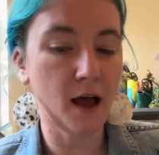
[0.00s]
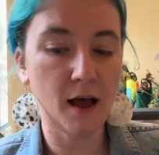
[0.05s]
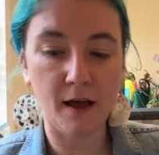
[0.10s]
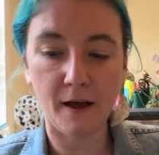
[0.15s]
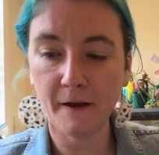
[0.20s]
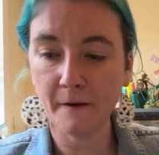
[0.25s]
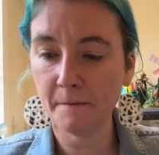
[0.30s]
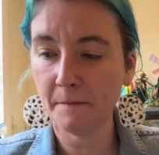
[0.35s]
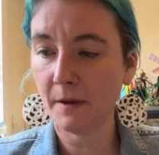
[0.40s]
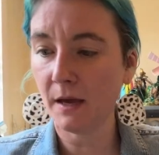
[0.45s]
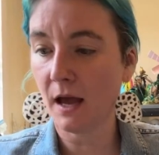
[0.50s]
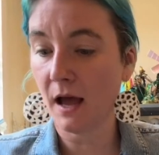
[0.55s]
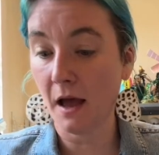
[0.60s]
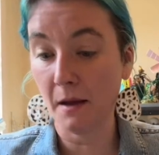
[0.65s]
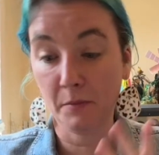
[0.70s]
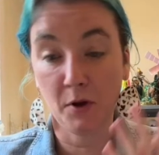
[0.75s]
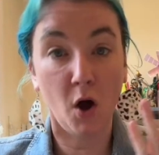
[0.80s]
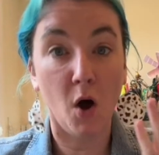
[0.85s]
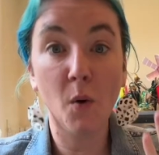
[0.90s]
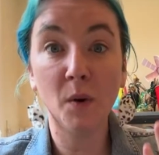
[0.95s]

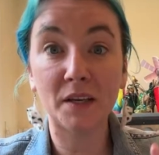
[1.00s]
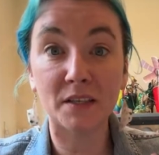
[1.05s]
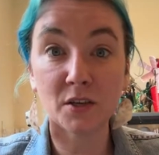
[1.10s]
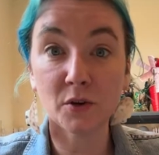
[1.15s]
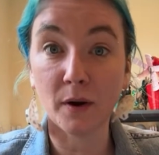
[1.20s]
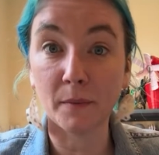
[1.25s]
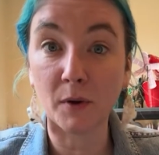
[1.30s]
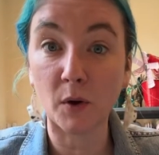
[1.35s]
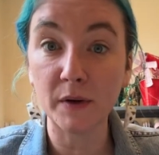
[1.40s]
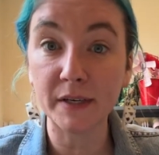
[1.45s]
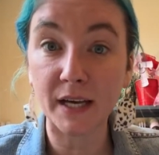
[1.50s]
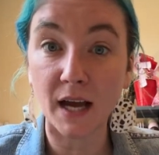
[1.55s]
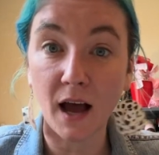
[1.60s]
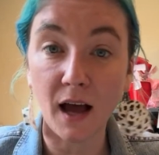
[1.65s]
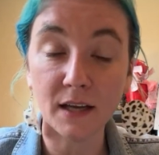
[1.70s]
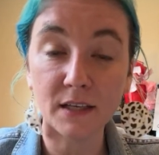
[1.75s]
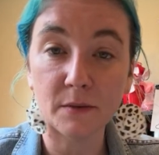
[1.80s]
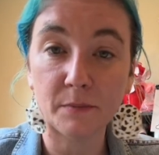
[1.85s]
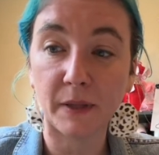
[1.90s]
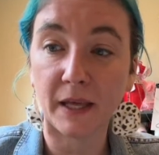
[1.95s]
I'm going to
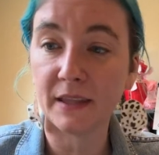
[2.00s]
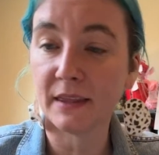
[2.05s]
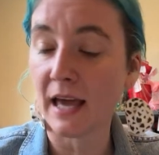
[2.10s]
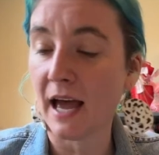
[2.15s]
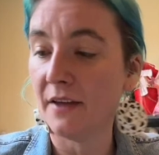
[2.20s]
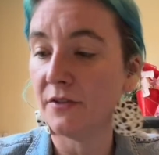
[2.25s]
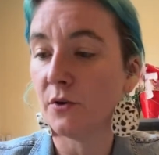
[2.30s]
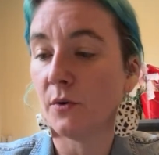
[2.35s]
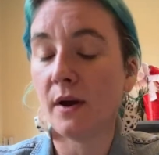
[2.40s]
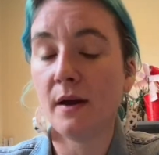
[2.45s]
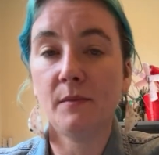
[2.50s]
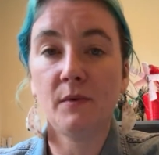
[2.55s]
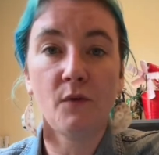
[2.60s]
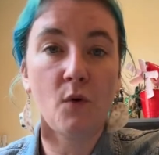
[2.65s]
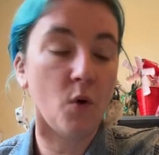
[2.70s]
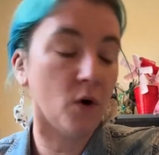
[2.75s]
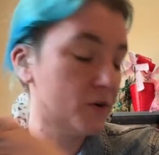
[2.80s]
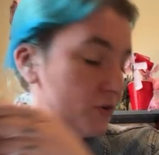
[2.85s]
contemplate that, though I am, of